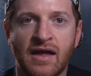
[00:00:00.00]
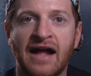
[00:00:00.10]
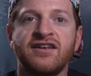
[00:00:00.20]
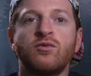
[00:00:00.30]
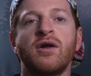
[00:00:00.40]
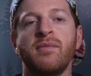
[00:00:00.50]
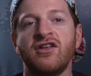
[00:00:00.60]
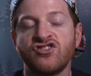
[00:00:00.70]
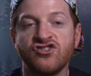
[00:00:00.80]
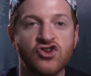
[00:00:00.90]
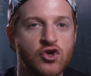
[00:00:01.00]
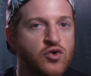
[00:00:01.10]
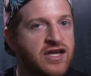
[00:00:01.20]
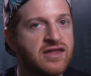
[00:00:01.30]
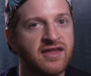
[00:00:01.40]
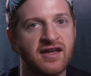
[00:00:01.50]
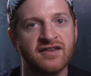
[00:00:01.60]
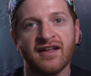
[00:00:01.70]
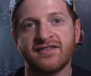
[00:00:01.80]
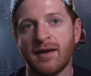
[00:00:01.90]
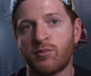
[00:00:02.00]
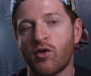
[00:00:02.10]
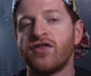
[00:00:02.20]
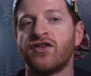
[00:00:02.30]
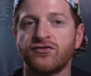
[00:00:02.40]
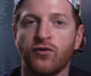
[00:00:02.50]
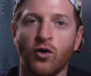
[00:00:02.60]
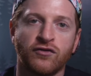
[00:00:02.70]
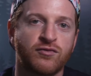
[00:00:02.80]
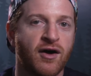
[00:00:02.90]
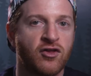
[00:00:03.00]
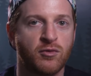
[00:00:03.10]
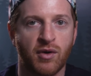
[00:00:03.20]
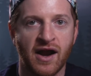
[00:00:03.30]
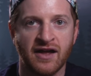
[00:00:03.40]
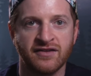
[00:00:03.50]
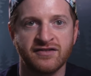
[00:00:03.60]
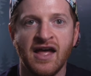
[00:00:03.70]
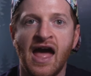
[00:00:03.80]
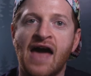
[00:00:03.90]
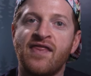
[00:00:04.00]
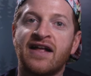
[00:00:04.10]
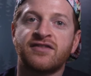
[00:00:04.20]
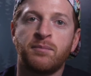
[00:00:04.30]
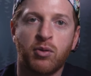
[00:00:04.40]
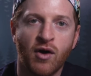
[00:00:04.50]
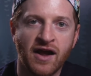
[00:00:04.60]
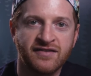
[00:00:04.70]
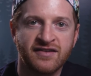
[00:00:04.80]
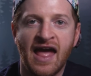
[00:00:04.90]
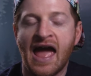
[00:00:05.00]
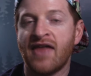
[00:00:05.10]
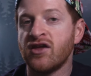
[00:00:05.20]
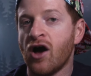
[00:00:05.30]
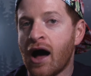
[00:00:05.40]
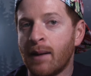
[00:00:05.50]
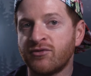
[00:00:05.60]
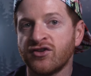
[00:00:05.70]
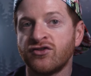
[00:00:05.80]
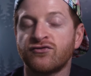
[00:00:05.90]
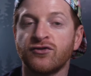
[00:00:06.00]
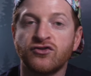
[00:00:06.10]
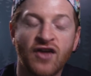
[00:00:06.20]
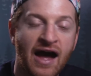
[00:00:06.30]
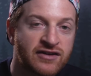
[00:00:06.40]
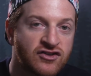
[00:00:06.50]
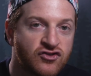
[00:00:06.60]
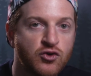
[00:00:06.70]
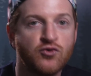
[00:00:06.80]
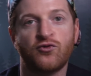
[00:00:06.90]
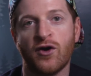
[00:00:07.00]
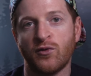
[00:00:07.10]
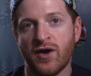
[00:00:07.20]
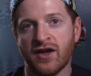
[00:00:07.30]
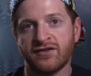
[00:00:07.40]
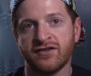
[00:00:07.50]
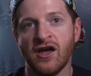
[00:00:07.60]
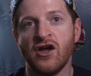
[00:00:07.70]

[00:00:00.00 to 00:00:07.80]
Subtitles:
I did want to mention two key things that separate this foil from other brands, and that's the price and the options for having two front wings.